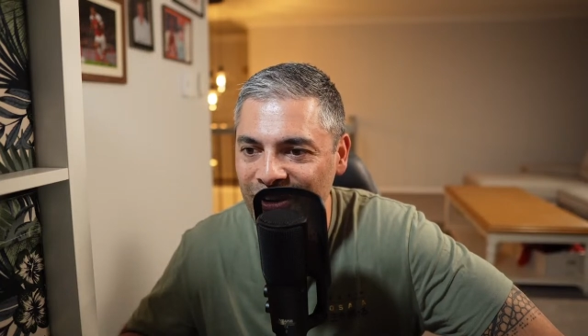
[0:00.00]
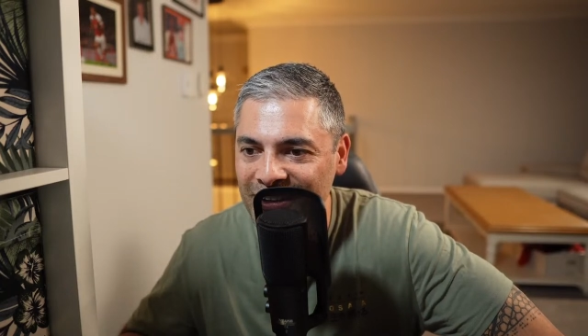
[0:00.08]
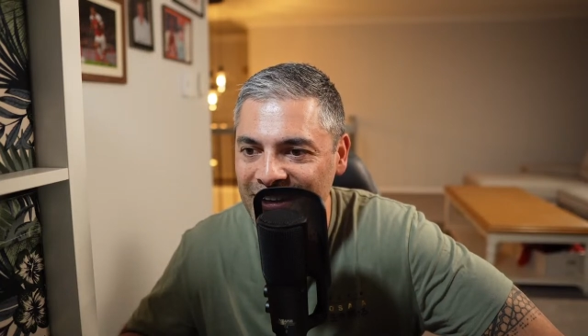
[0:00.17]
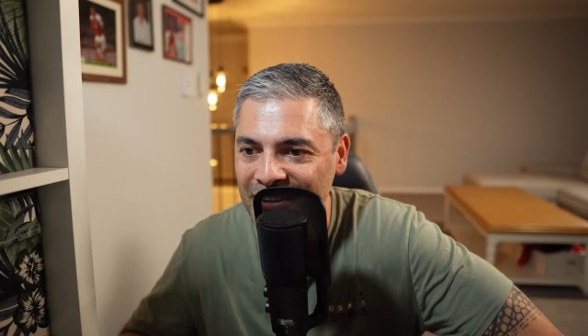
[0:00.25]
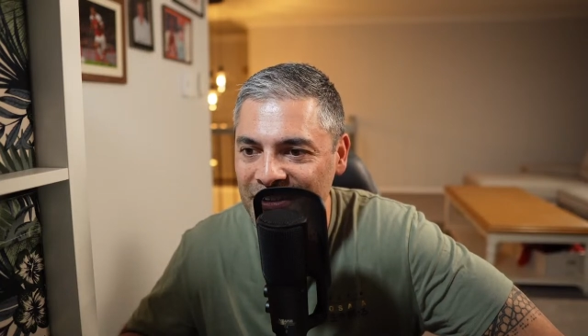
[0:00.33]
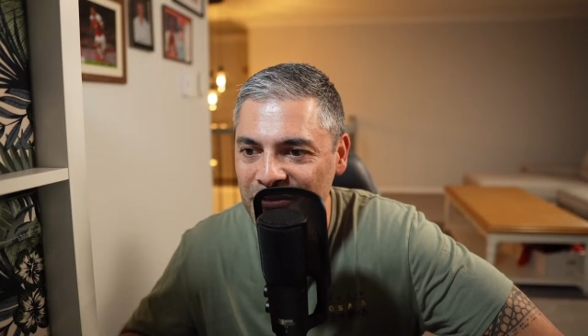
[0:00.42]
I
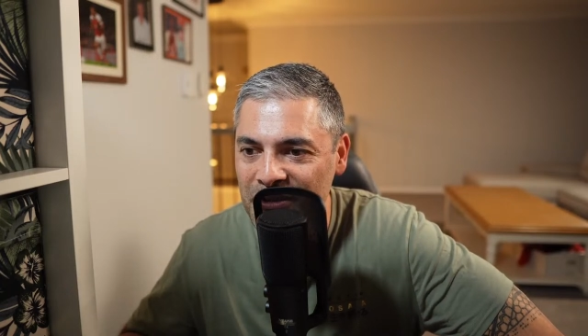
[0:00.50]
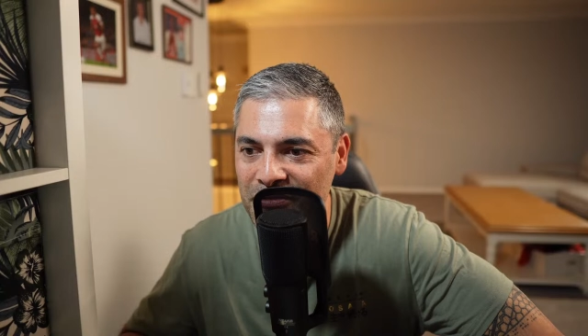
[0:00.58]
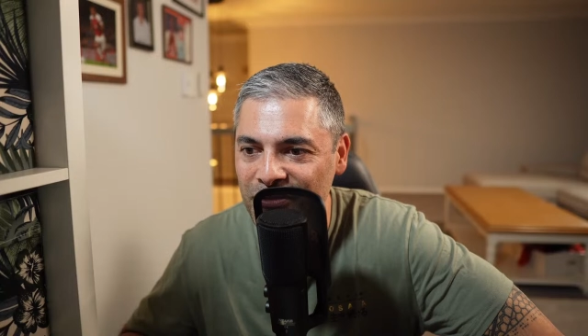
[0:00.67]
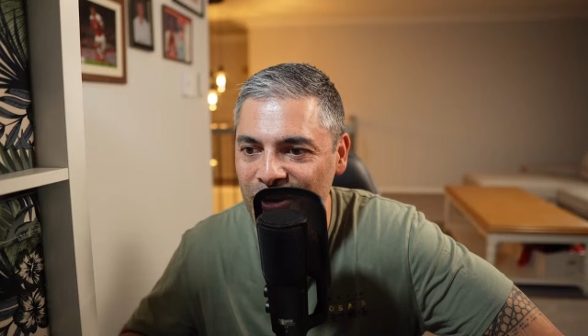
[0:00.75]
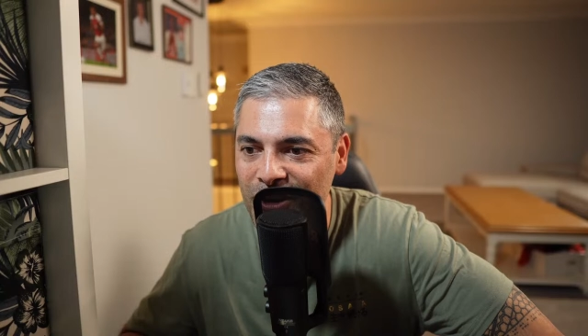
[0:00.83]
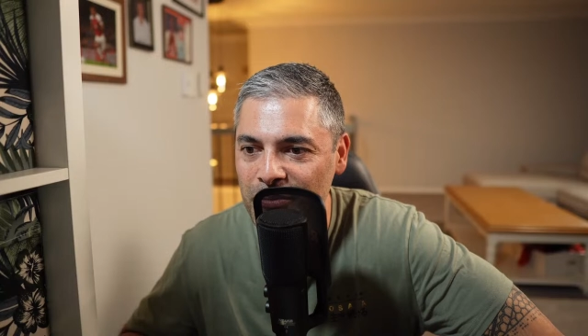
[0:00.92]
now think we're
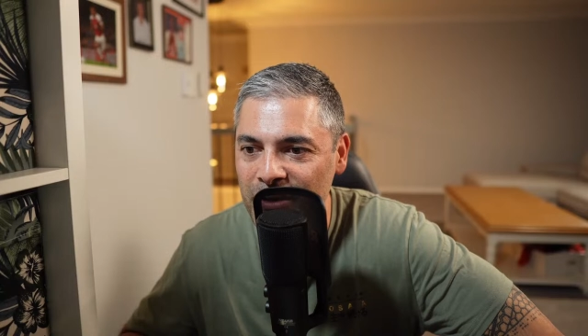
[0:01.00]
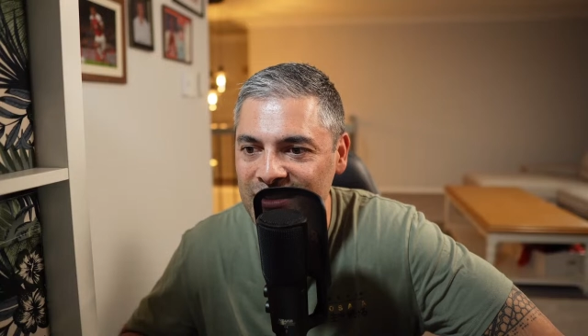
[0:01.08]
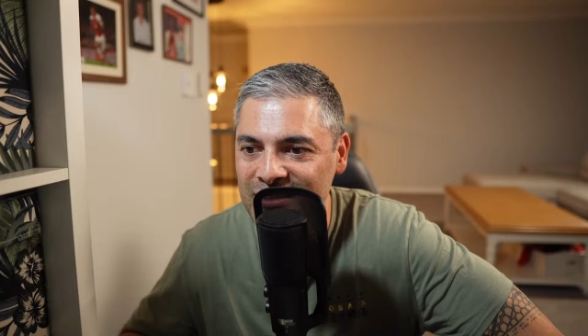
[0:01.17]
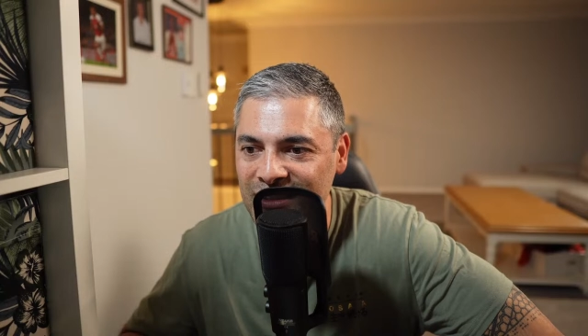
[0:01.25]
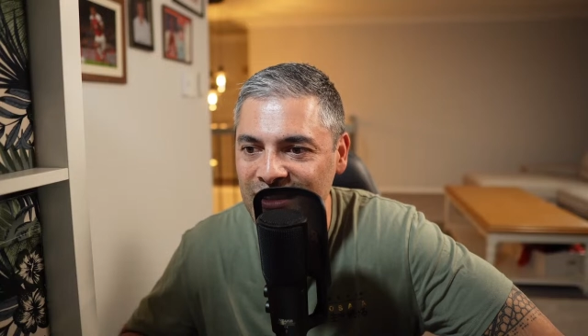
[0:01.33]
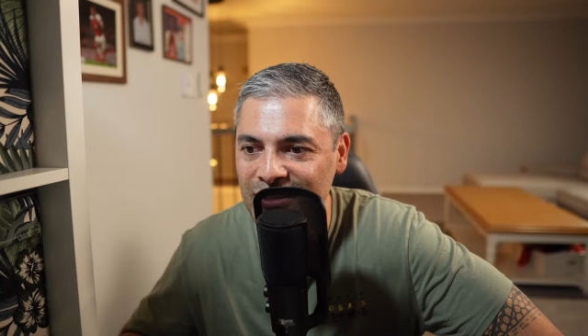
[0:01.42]
far
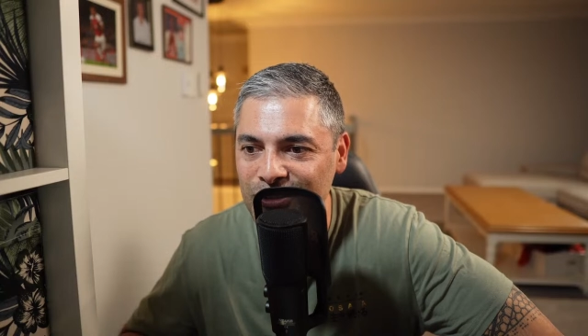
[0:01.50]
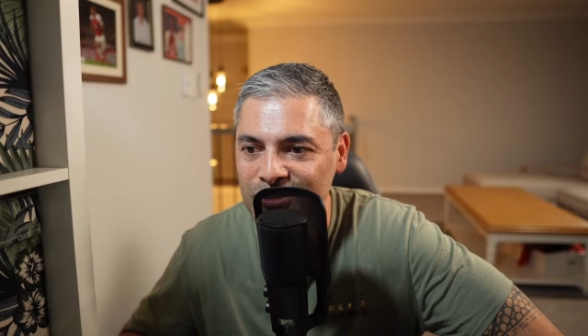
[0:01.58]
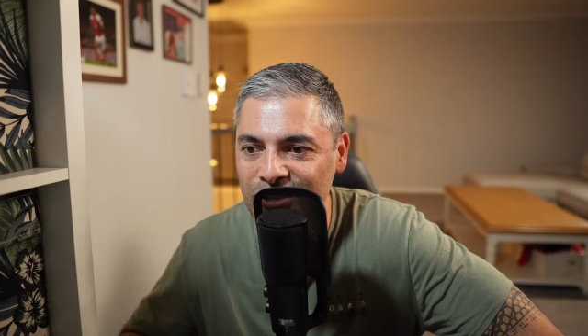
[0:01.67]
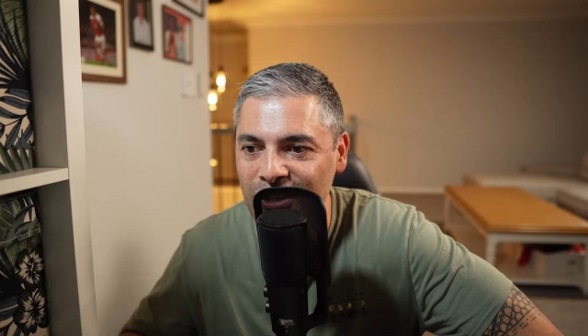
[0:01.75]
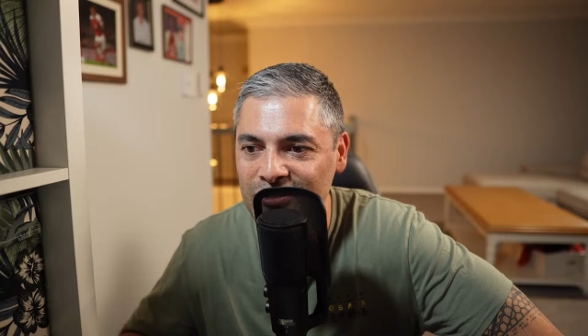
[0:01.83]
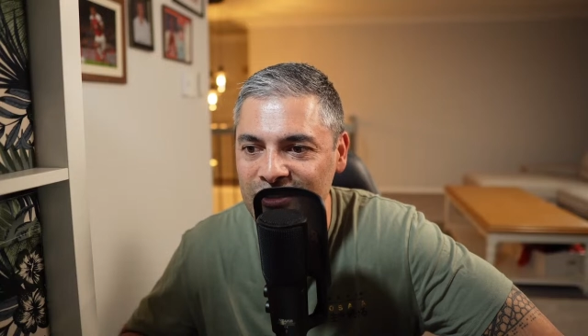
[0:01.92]
better looked
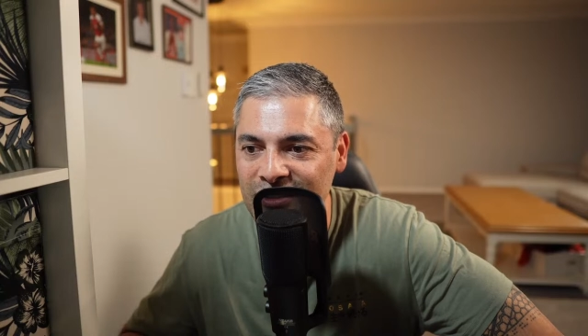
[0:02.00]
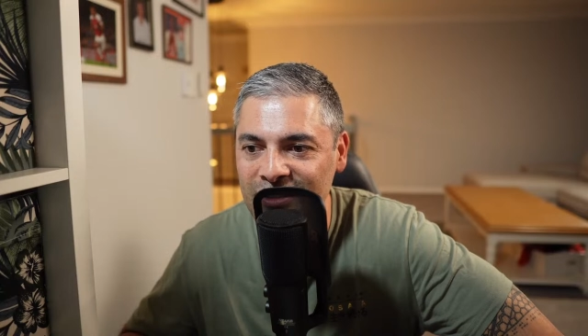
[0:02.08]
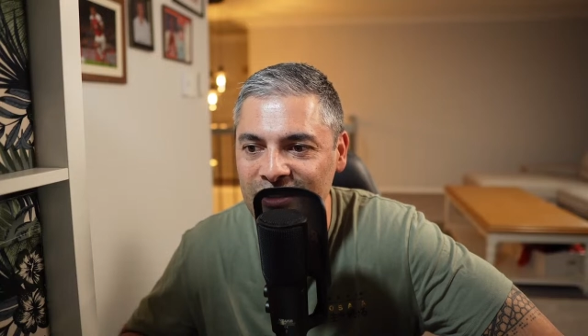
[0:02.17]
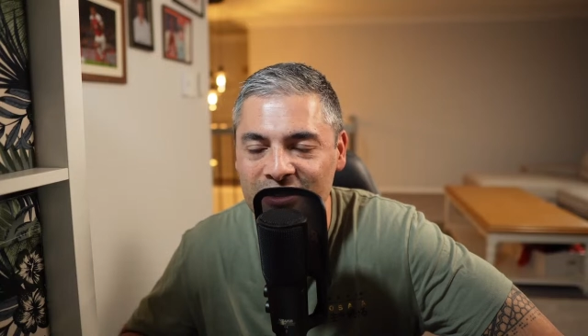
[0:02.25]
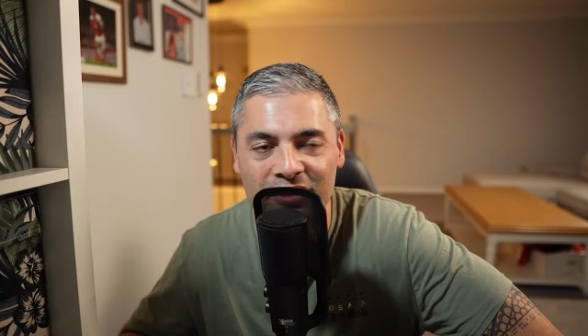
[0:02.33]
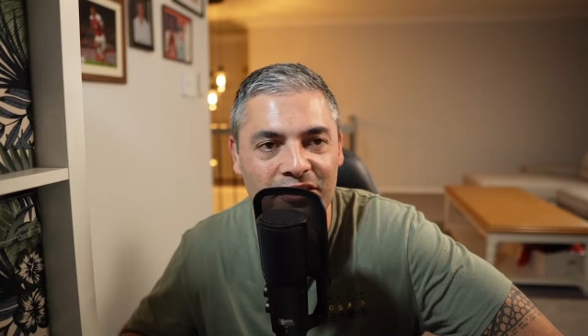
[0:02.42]
after than
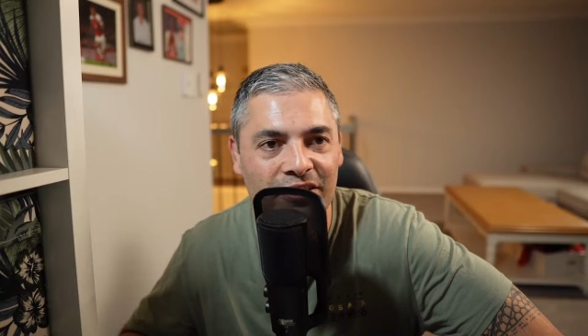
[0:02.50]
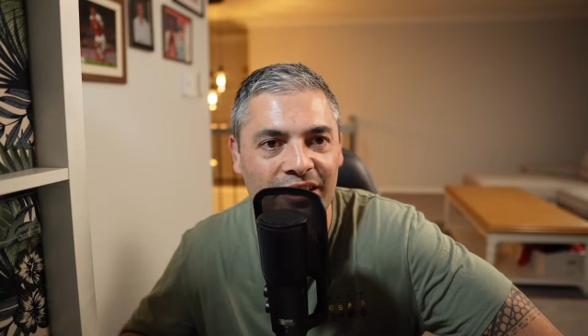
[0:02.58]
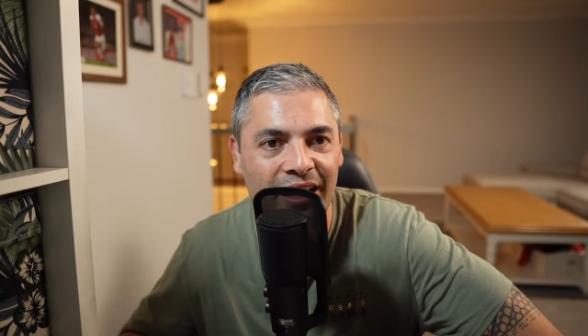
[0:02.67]
in the UK.